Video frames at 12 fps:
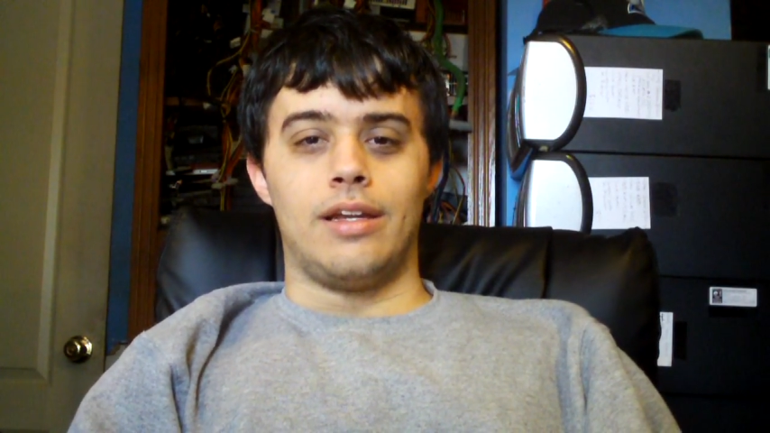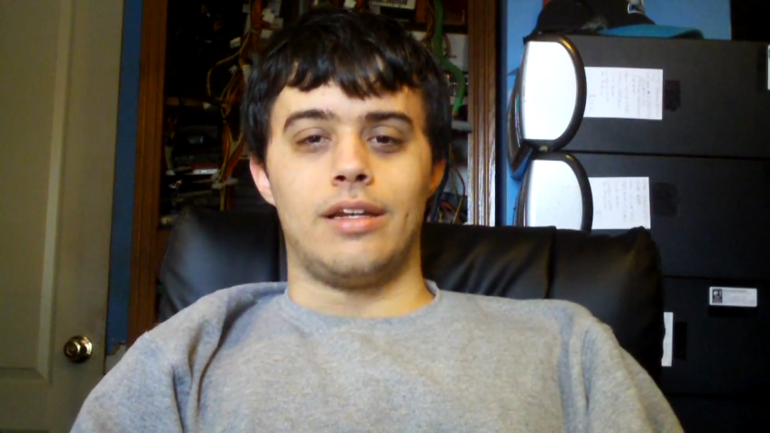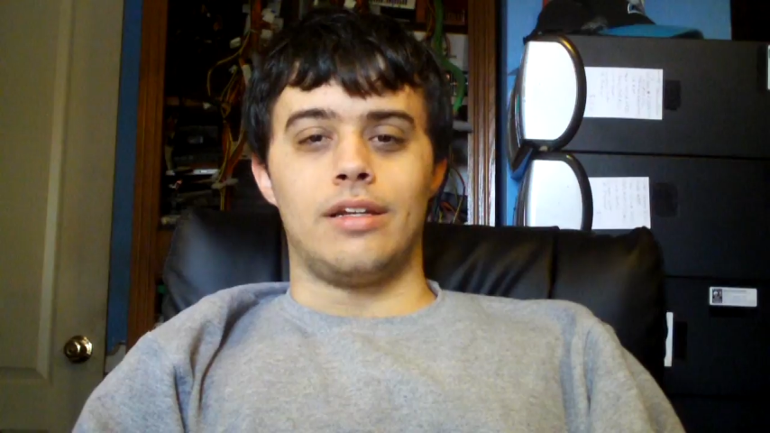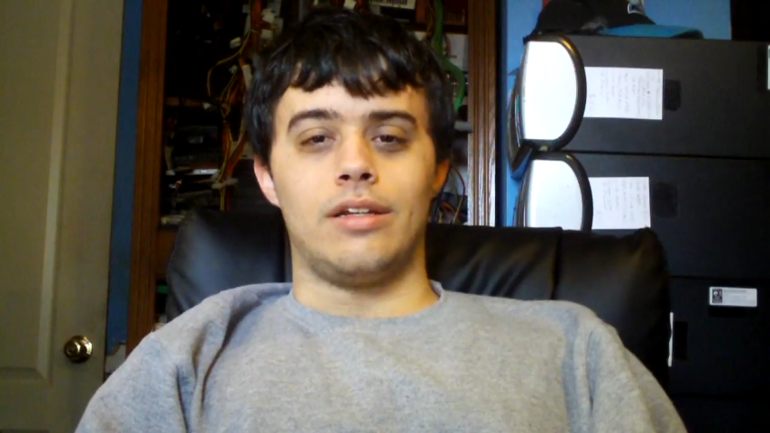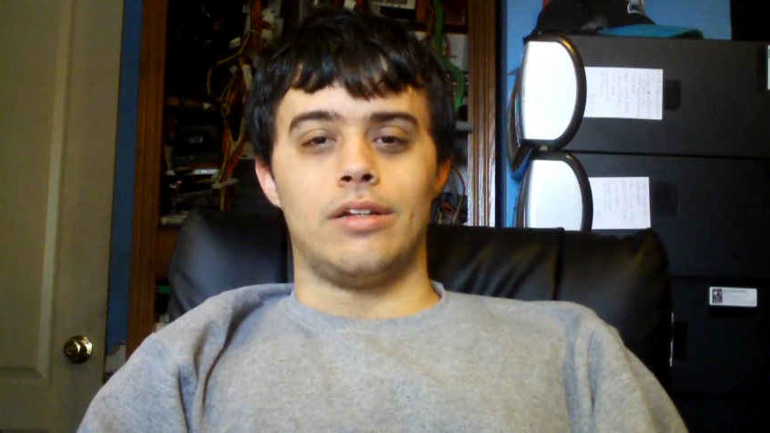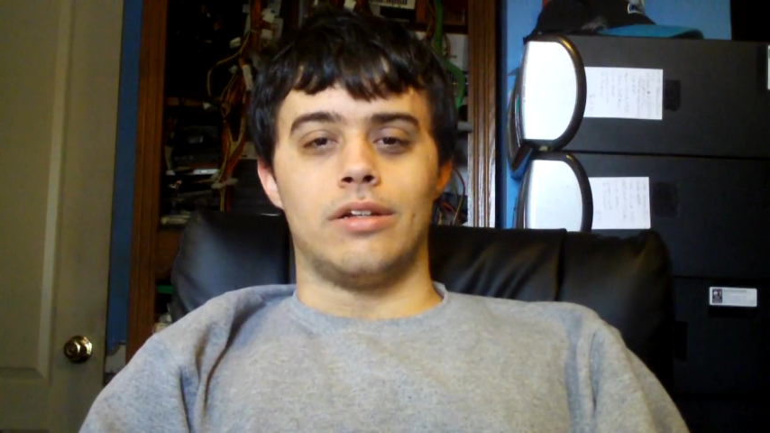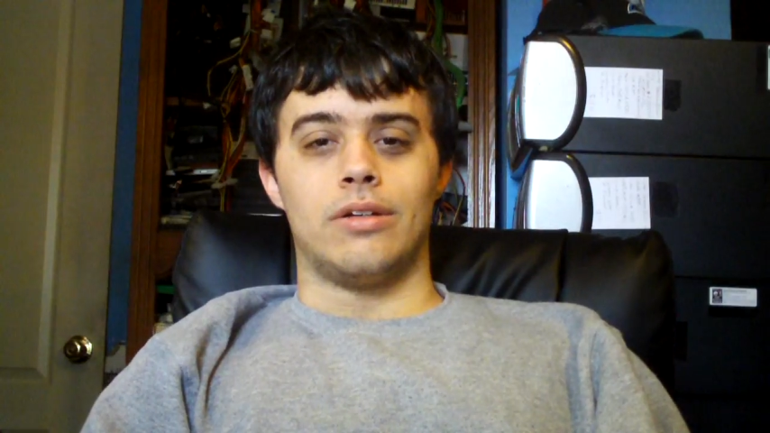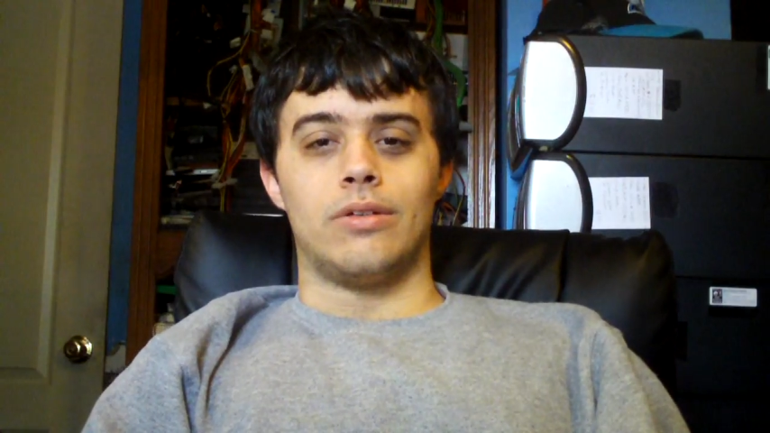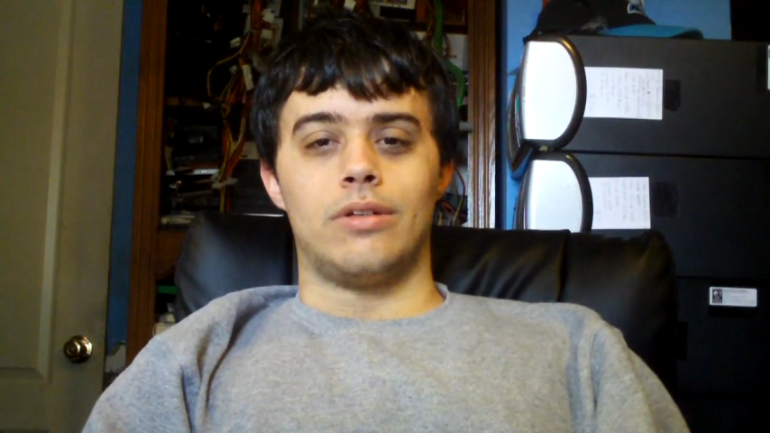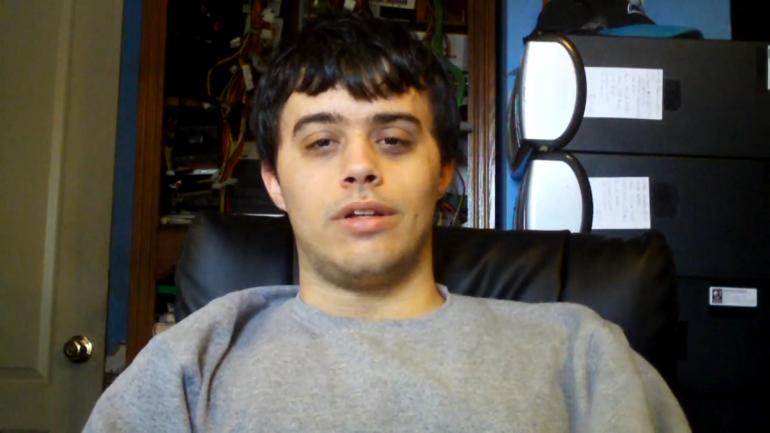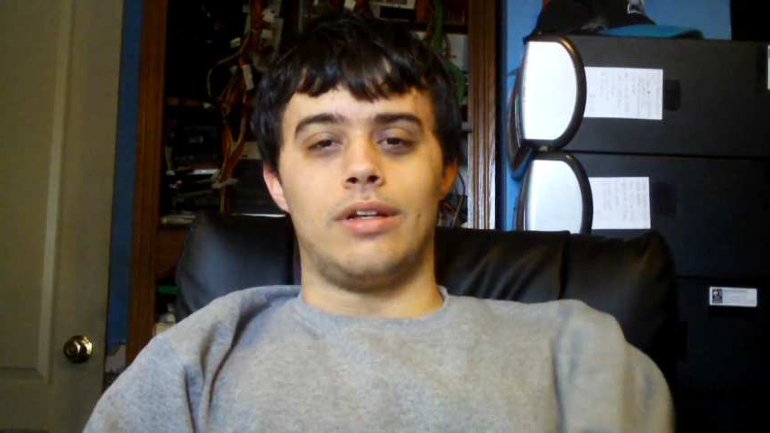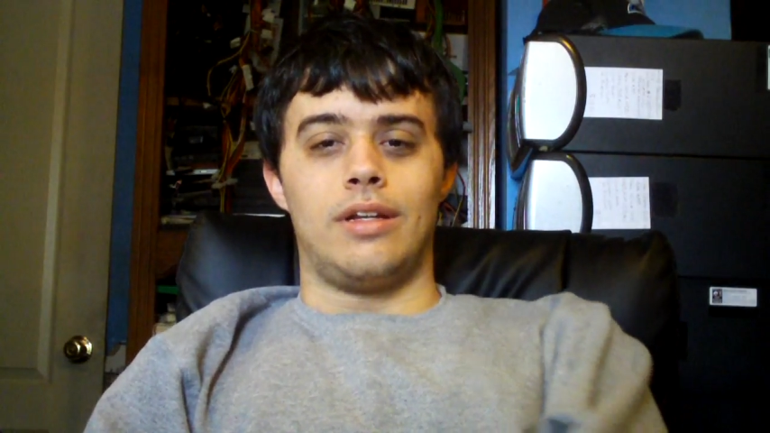and you
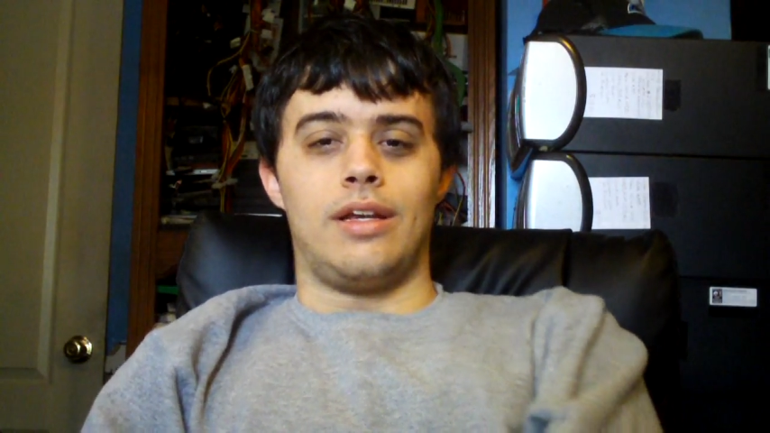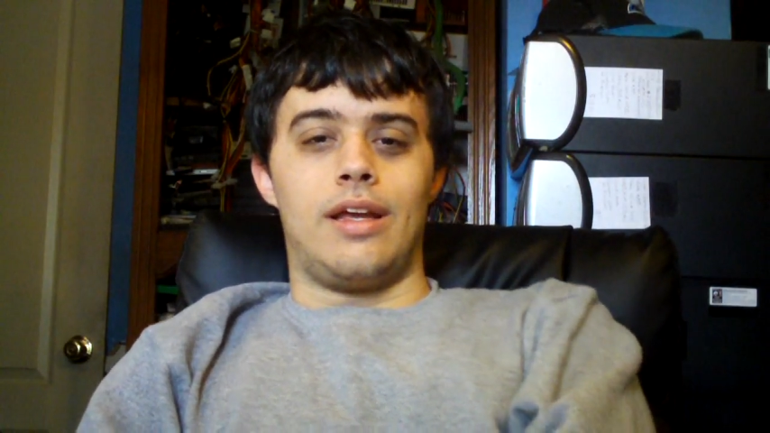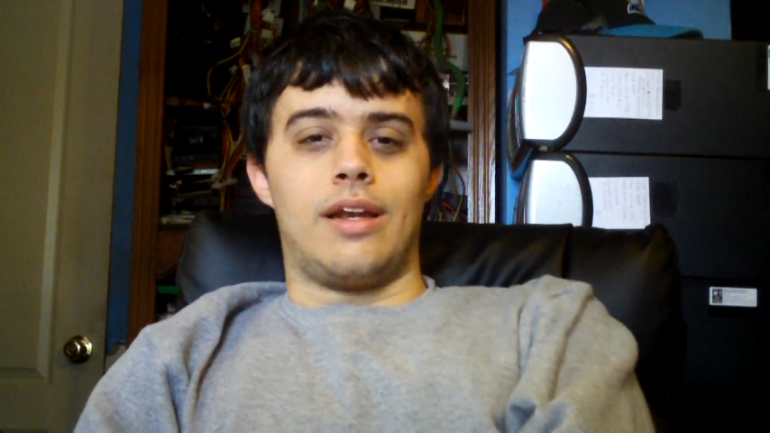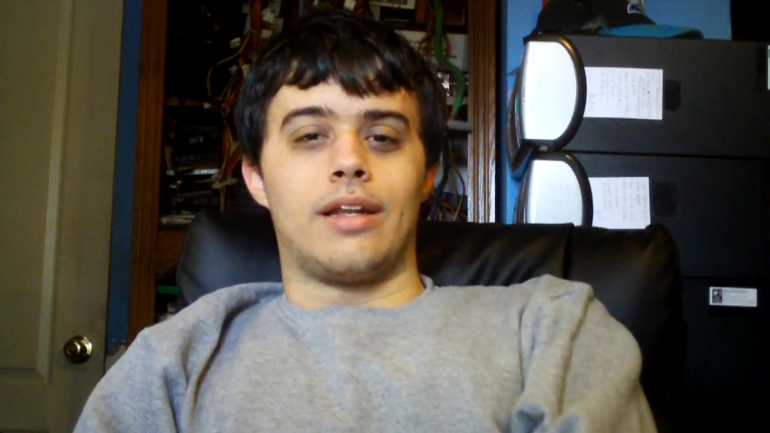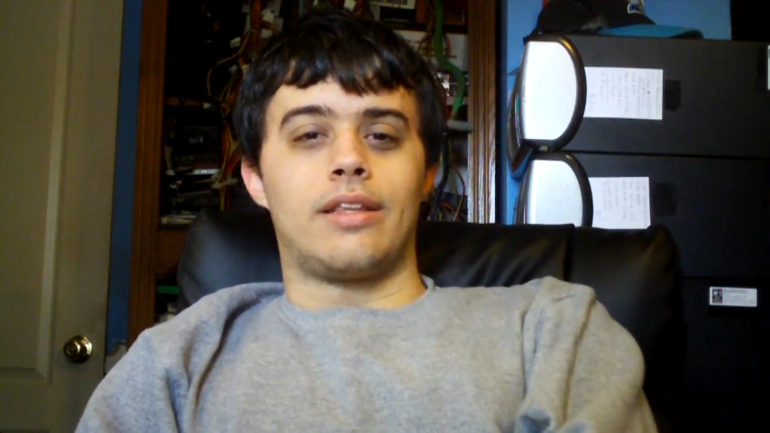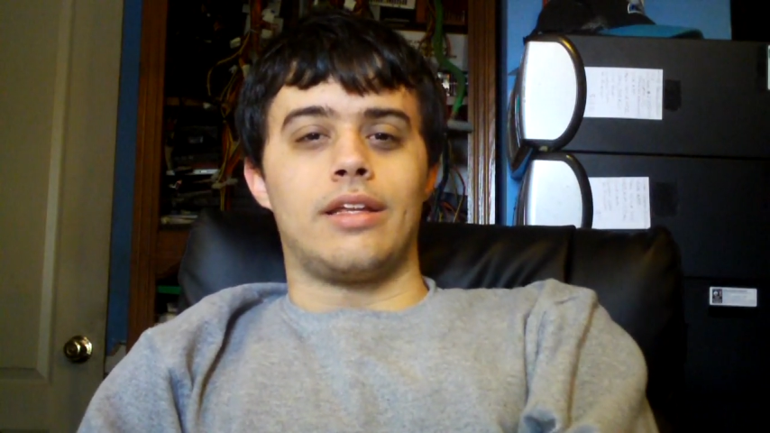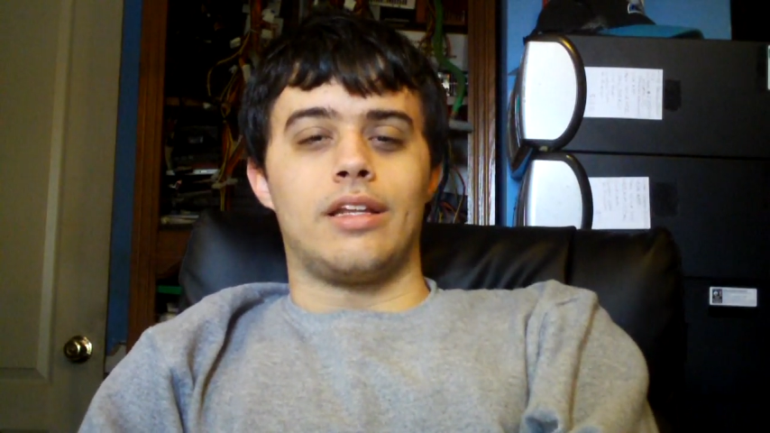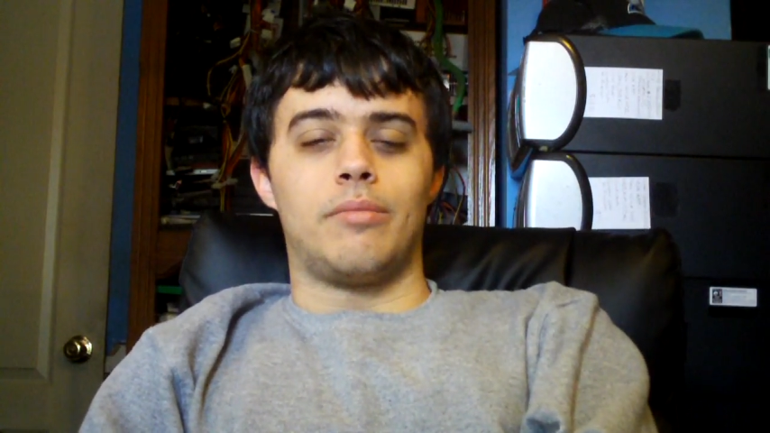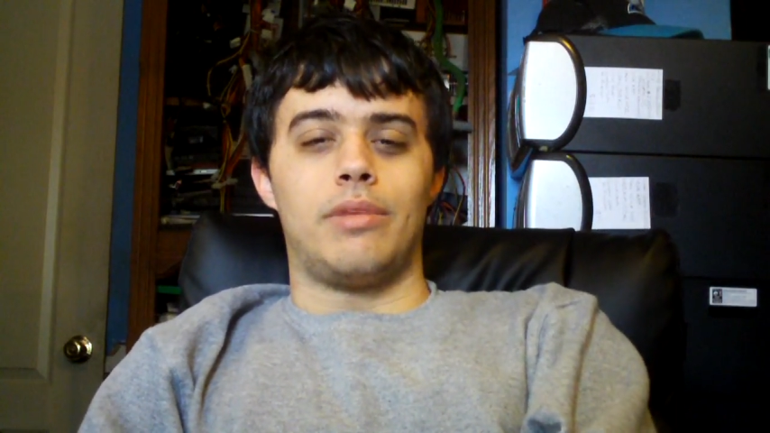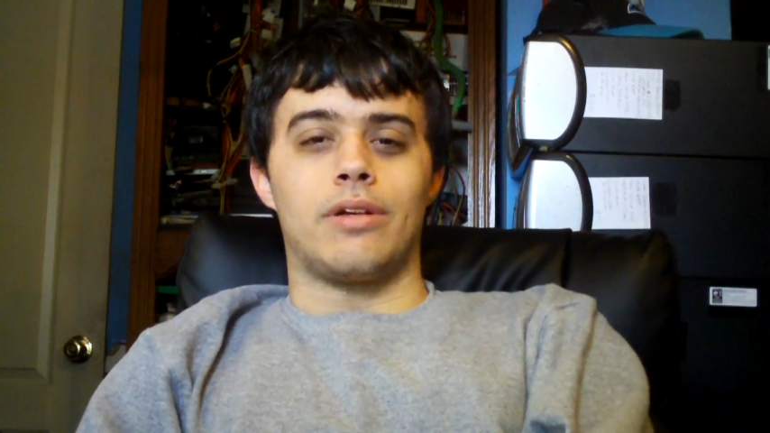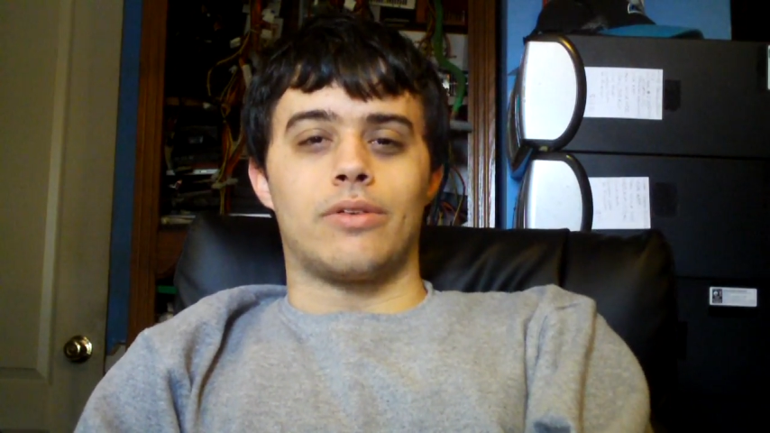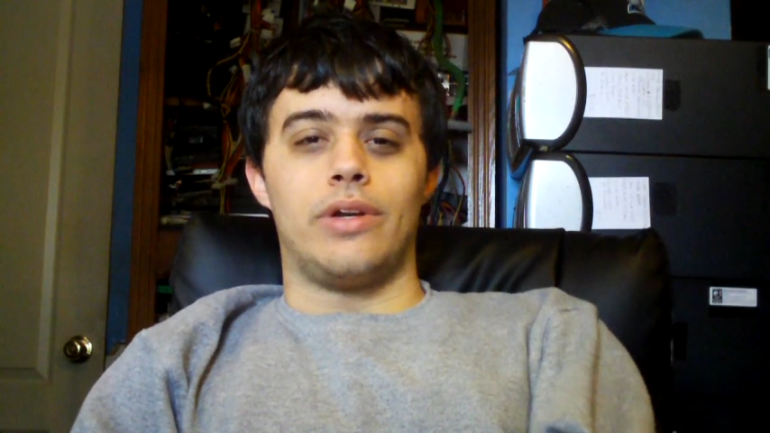know, I think
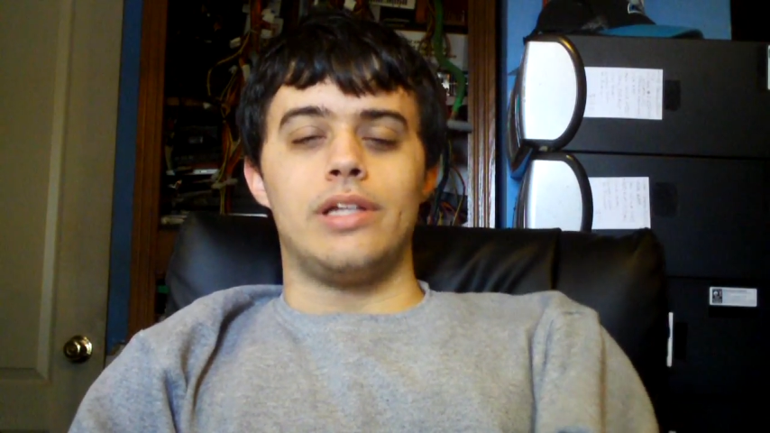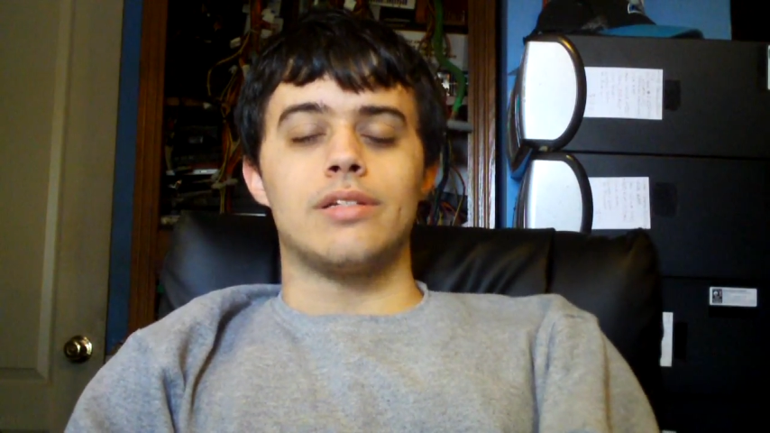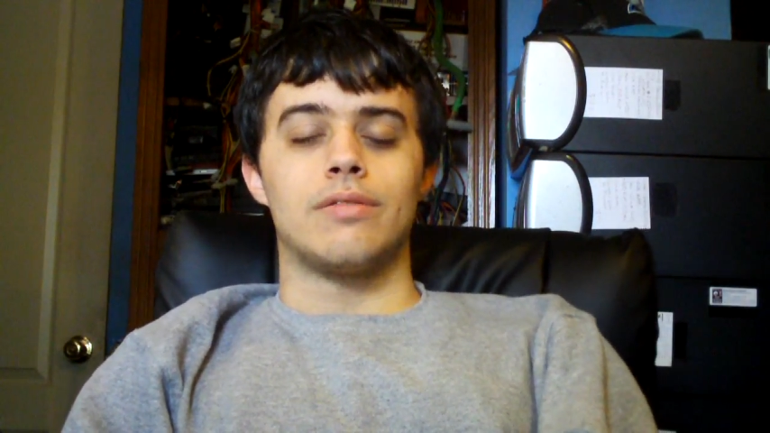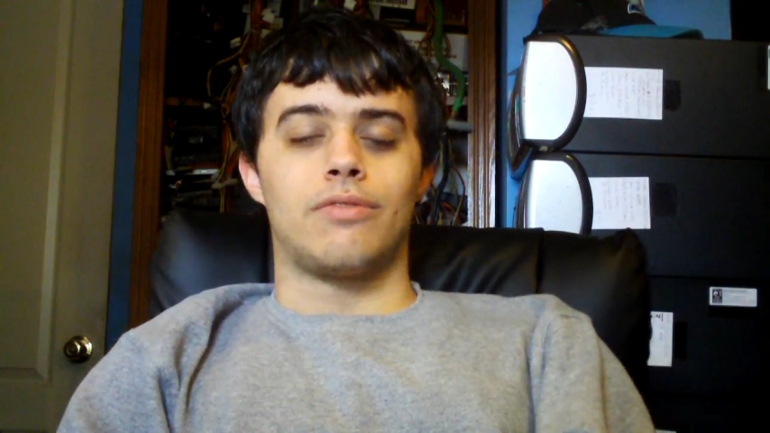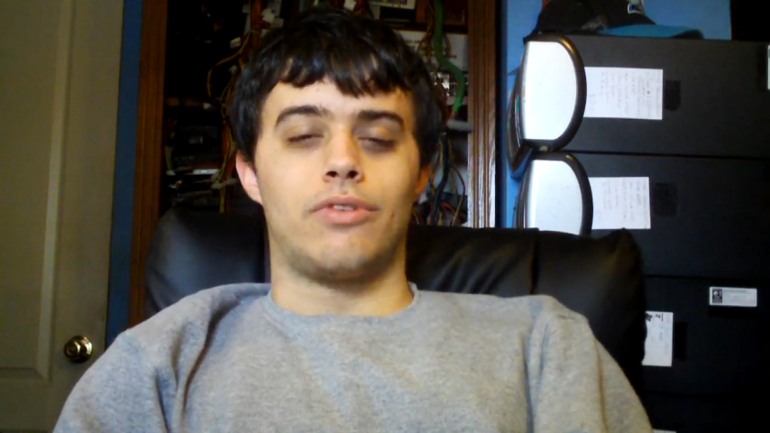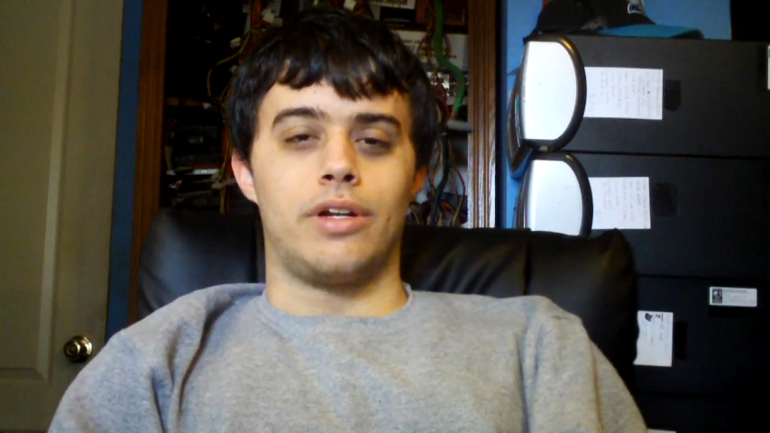the big reason